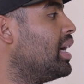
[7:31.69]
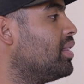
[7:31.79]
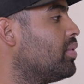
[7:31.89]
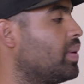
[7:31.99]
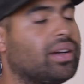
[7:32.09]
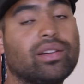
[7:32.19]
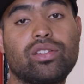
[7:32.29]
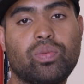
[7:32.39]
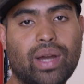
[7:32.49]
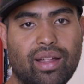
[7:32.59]
and
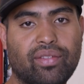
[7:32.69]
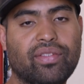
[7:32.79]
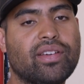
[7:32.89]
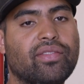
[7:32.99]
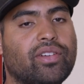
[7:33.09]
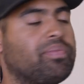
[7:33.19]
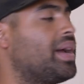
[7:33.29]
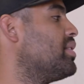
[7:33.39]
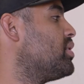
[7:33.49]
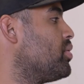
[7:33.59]
312 foot-pounds of